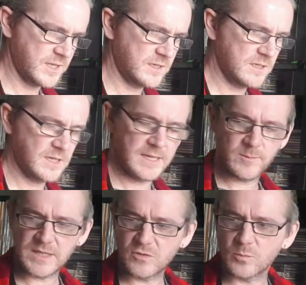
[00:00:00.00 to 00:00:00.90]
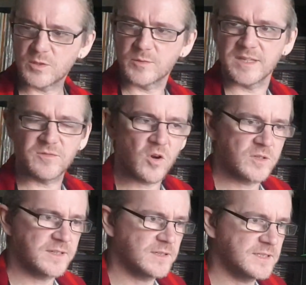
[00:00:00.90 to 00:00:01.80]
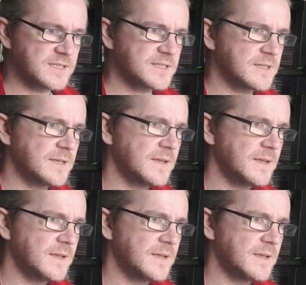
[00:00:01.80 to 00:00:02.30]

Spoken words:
and I need a bit of WD-40 on this.